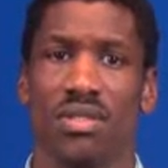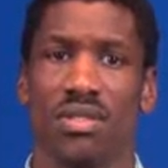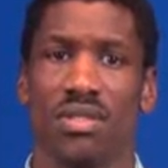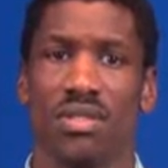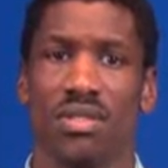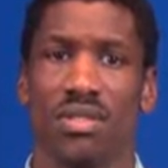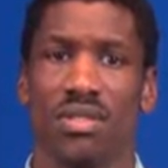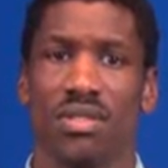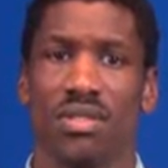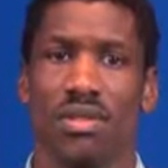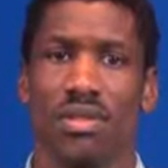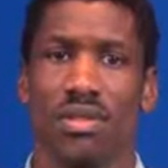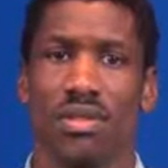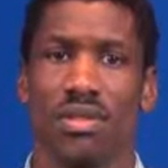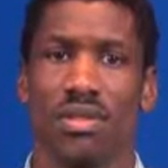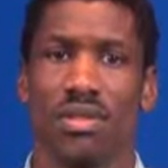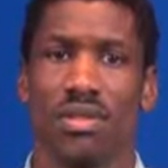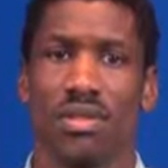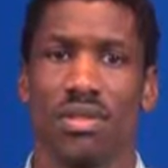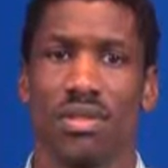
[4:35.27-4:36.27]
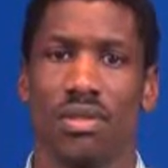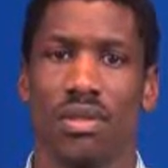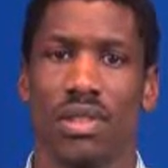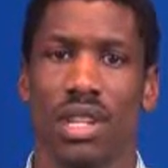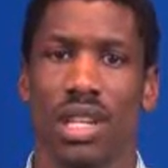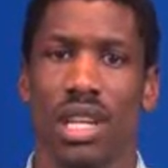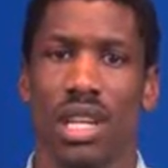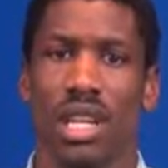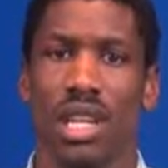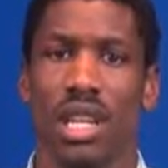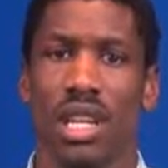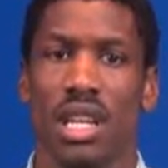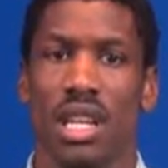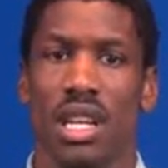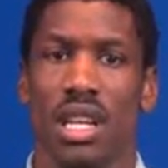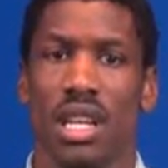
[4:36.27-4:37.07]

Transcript: [no speech]